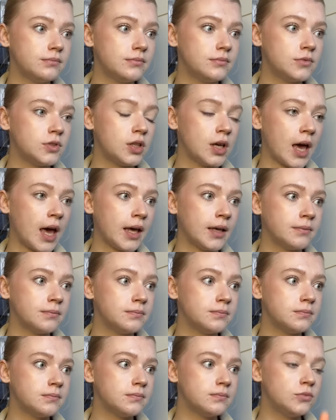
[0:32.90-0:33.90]
okay?
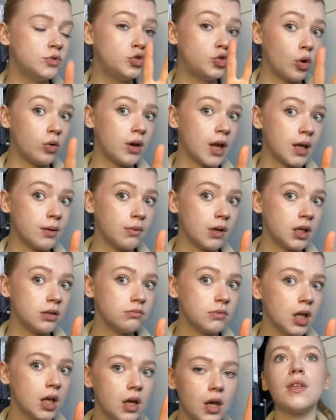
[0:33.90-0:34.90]
Don't hate me.
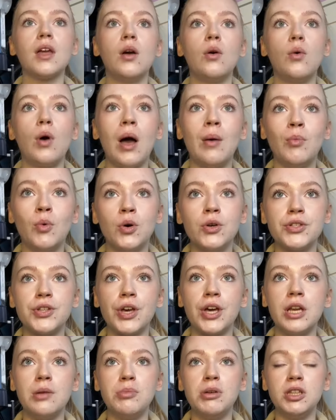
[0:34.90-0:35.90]
I'm also
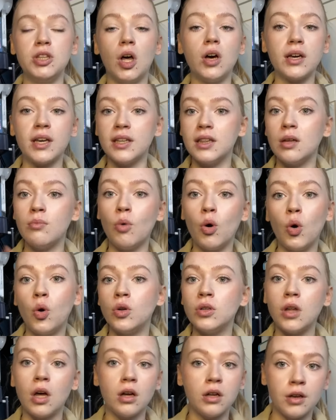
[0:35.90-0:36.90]
going to be logging them
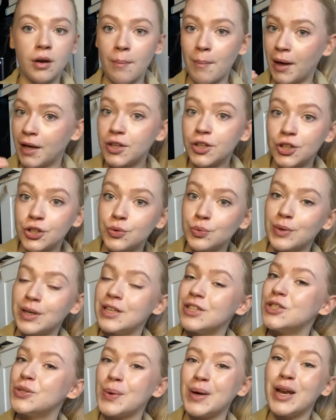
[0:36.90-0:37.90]
all on my
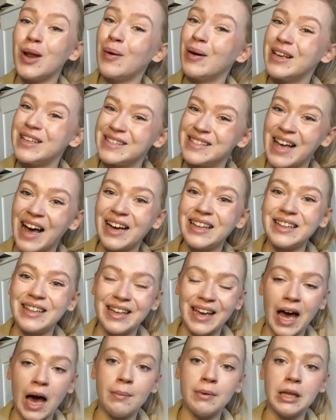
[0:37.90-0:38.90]
Goodreads, so I know exactly
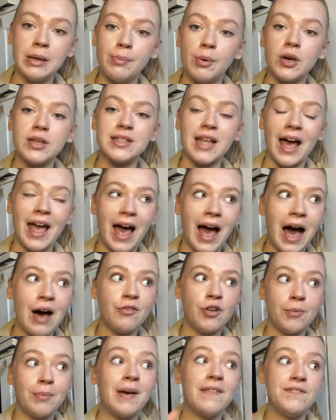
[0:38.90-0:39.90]
how many books I have
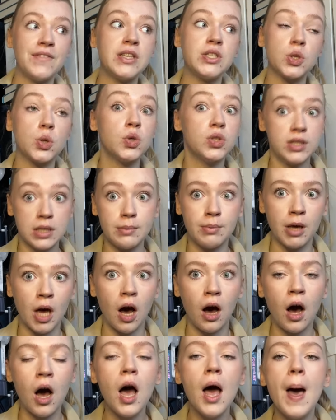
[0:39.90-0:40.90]
on my physical
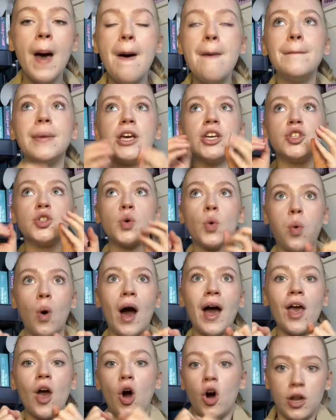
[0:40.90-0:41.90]
TBR, because
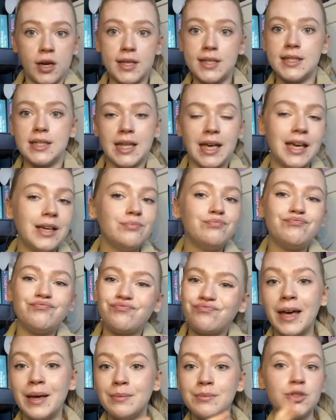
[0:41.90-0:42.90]
quite honestly,
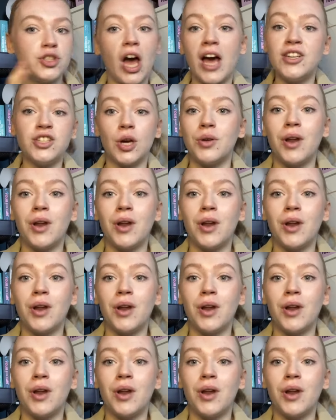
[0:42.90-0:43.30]
I